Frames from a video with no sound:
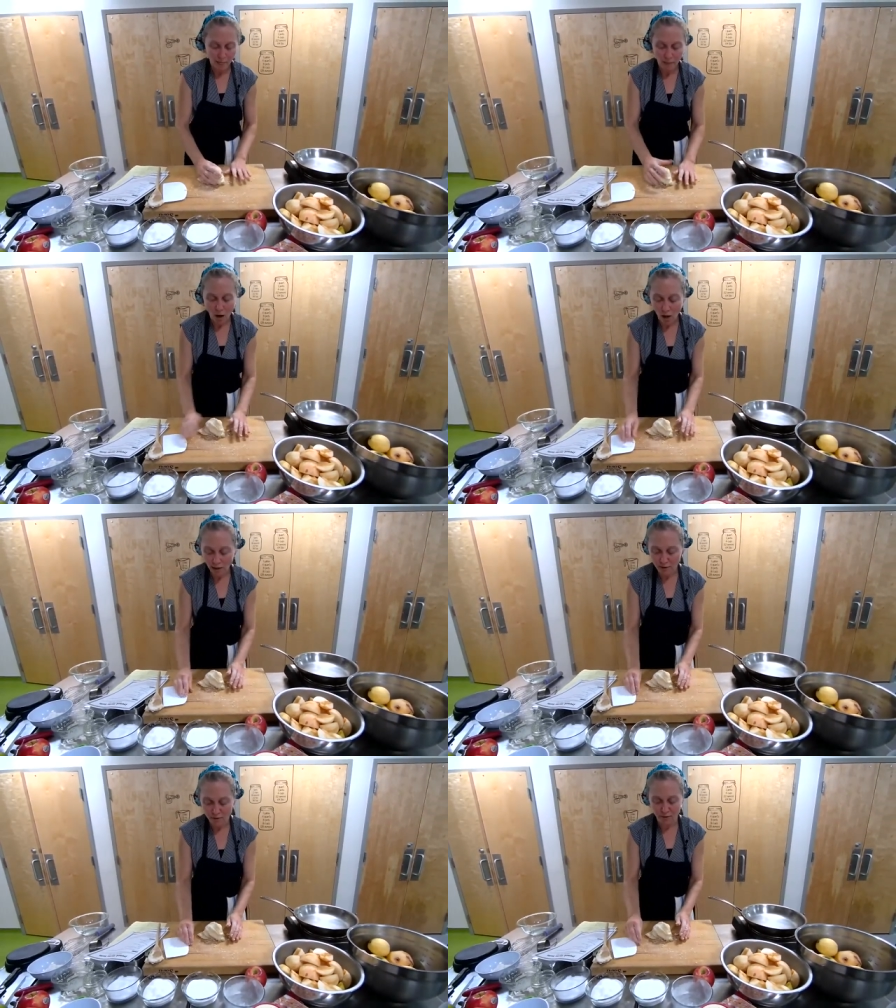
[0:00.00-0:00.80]
all
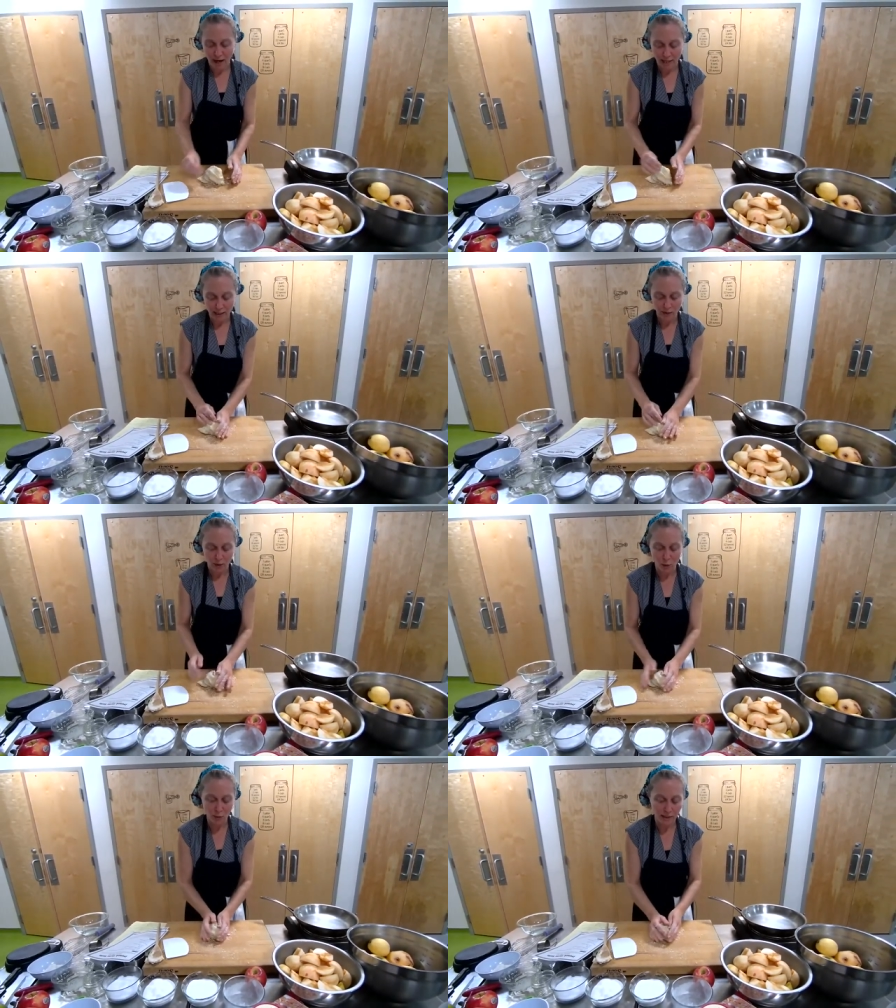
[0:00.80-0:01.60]
of the fat is
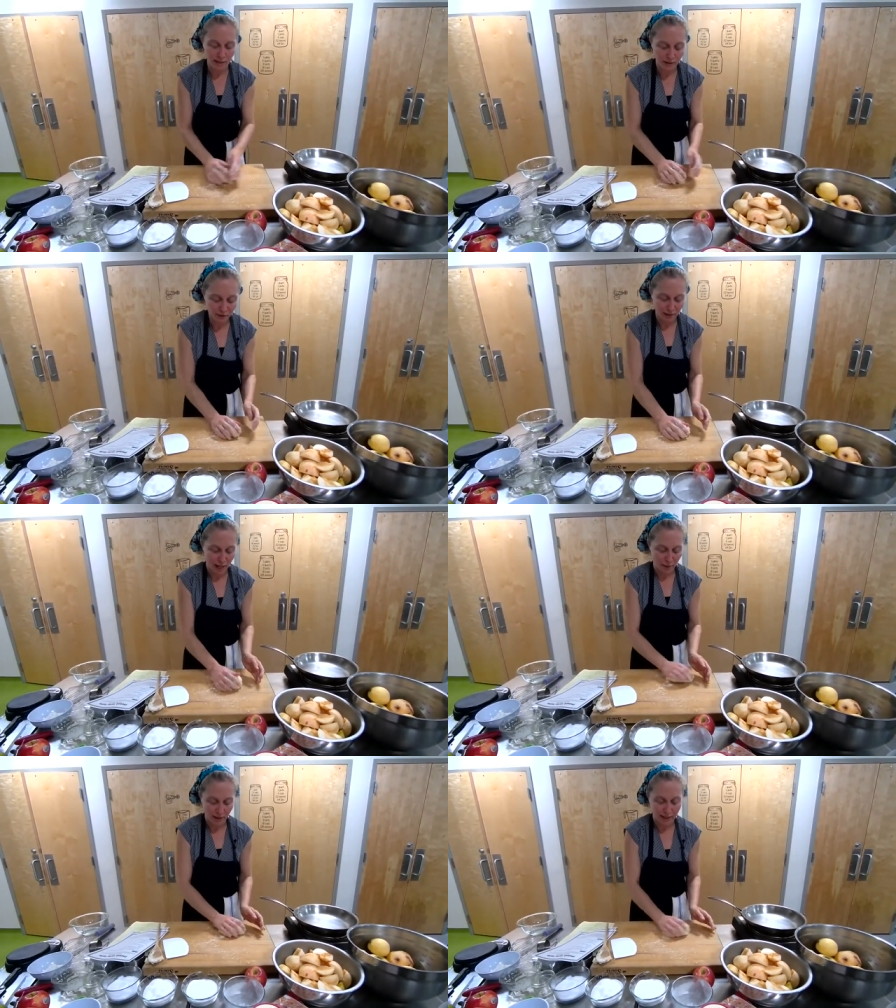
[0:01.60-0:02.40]
coated in the
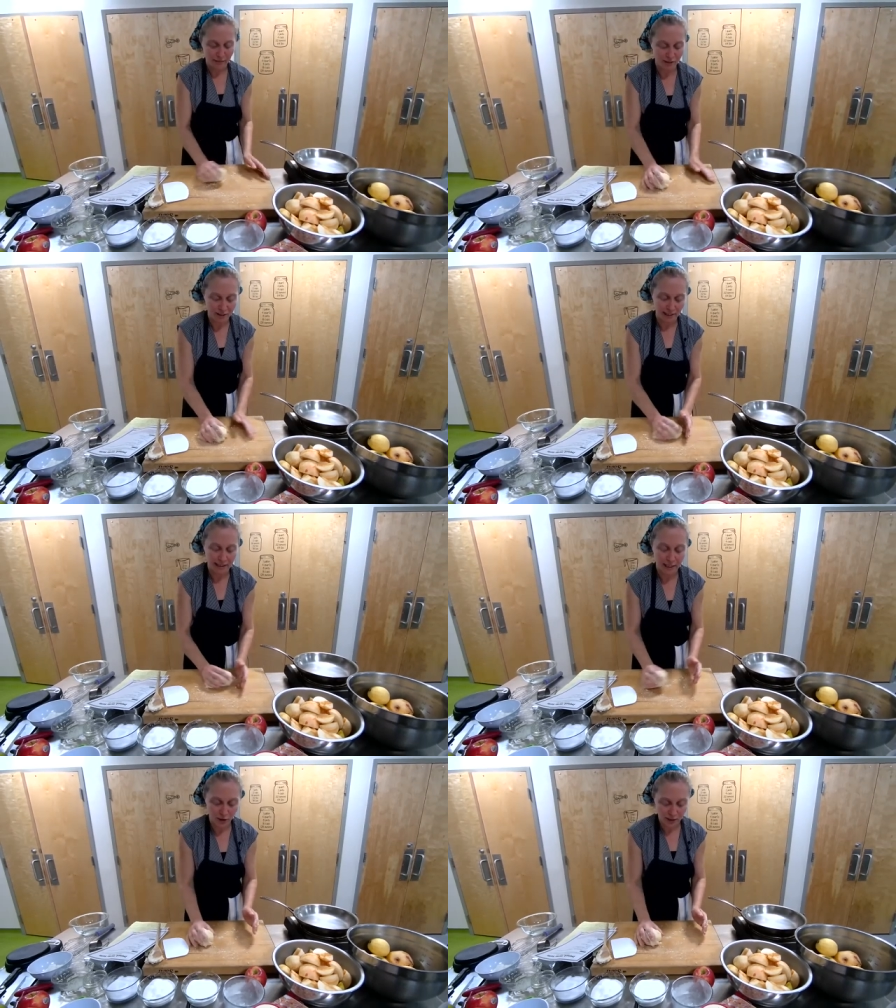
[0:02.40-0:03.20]
flour and everything
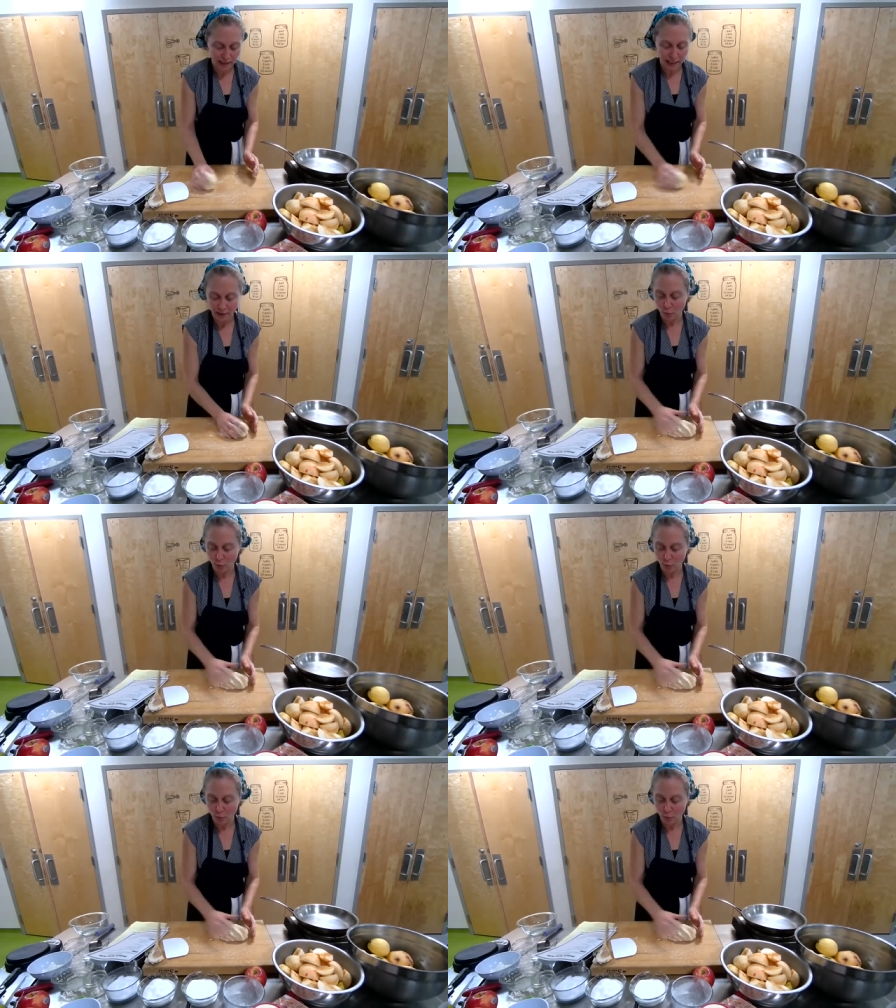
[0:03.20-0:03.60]
adheres together.